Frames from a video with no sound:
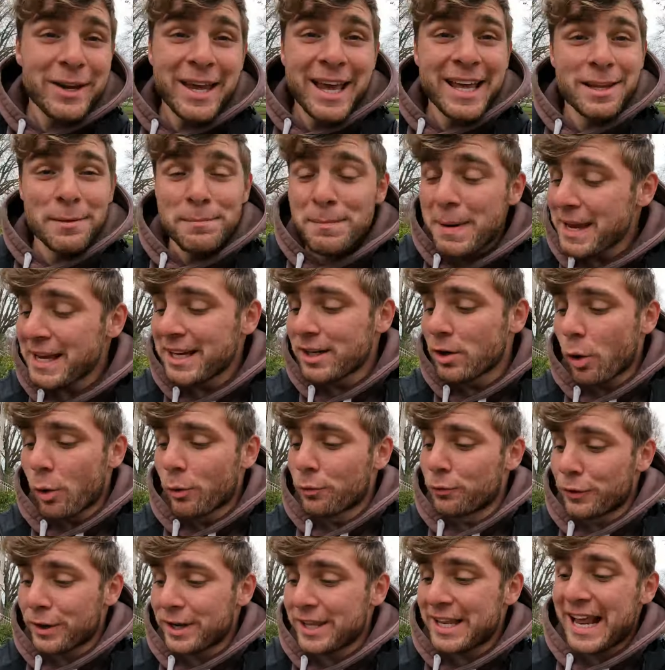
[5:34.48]
again, the main goal
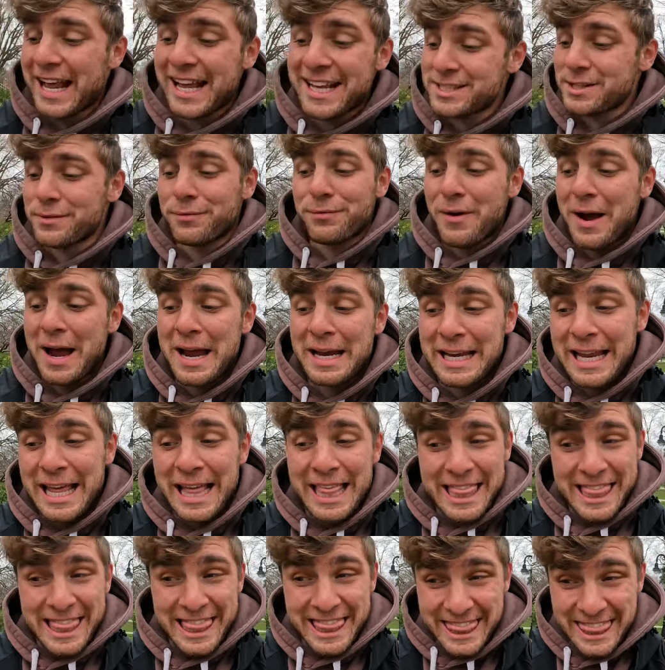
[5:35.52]
for today is to find
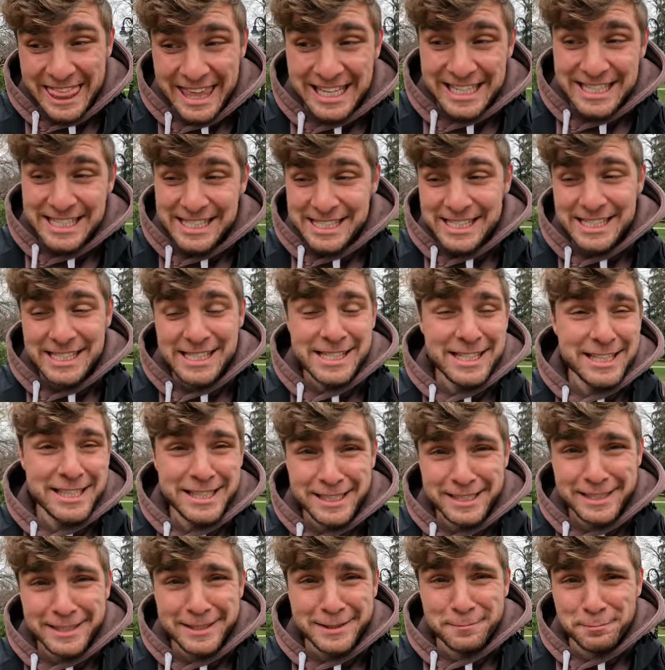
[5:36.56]
this
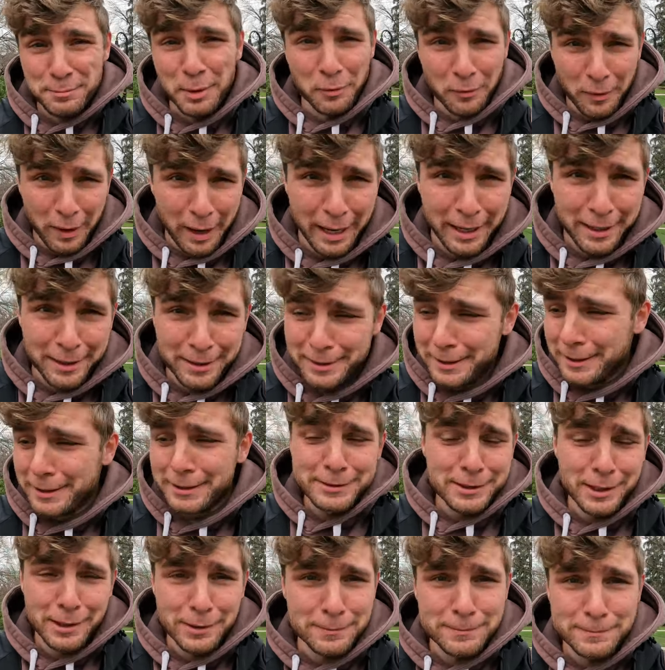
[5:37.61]
but red.
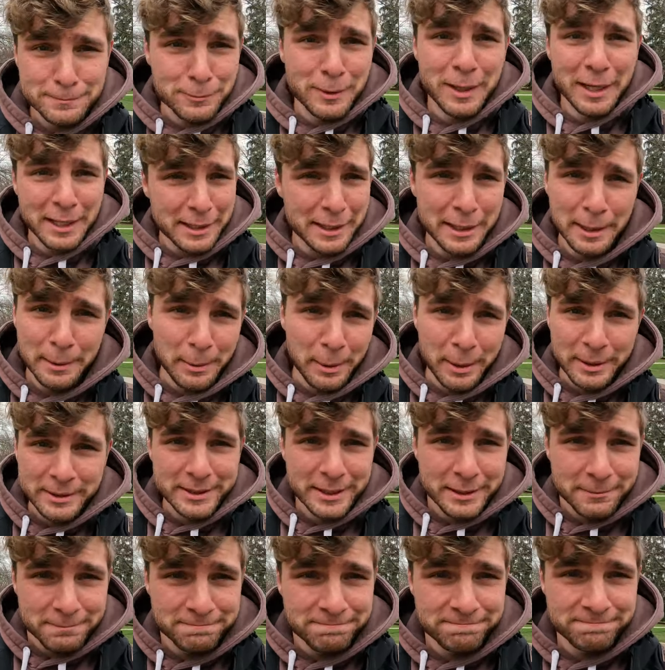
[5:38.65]
So we gotta keep hunting.